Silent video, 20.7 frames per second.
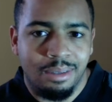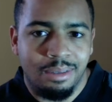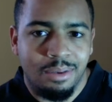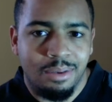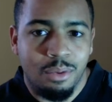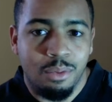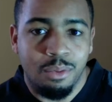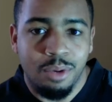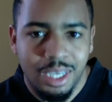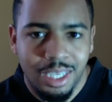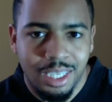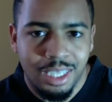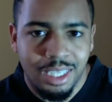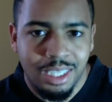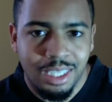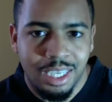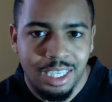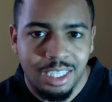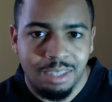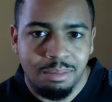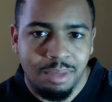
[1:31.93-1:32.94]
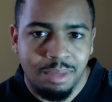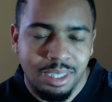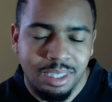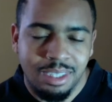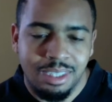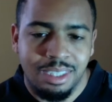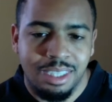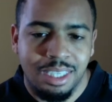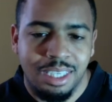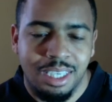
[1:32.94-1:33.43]
winning as much
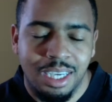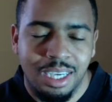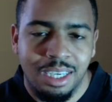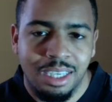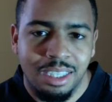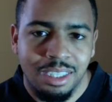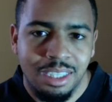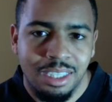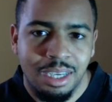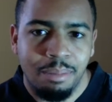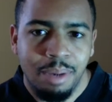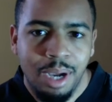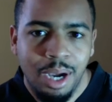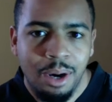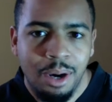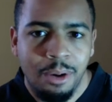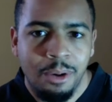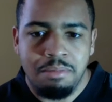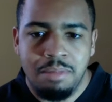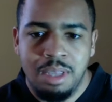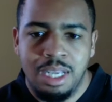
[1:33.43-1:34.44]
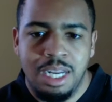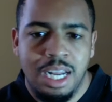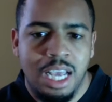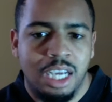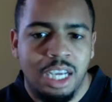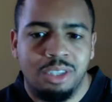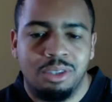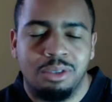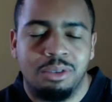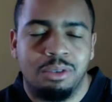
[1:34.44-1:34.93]
as he cares about an
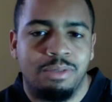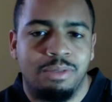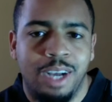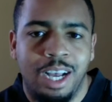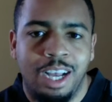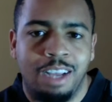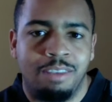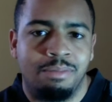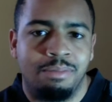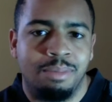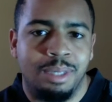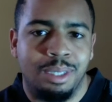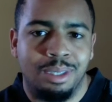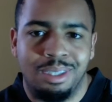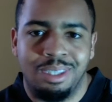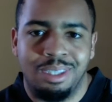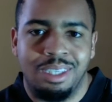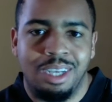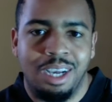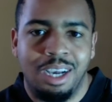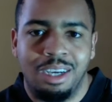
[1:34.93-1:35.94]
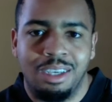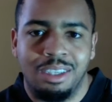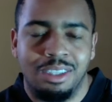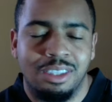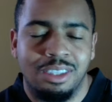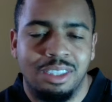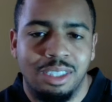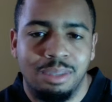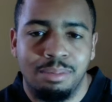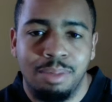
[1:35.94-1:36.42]
extra $5 million
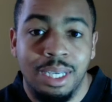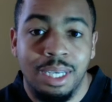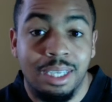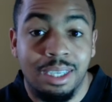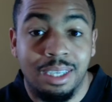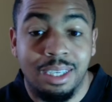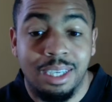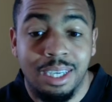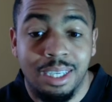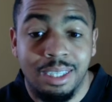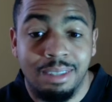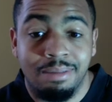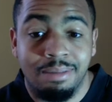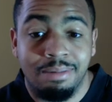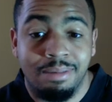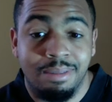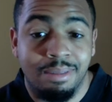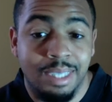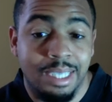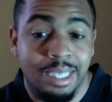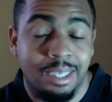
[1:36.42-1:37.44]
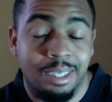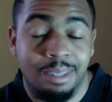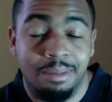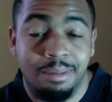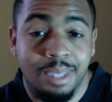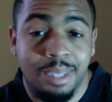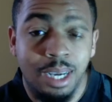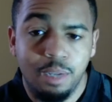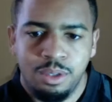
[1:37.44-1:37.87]
in his bank account when it comes down.